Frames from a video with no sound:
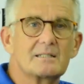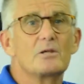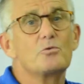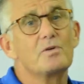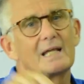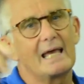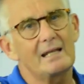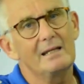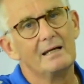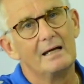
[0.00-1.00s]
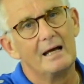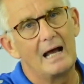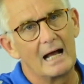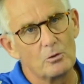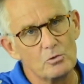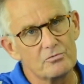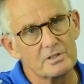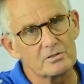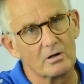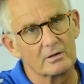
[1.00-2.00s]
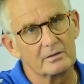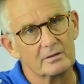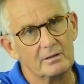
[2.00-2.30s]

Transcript: that you will get a good result.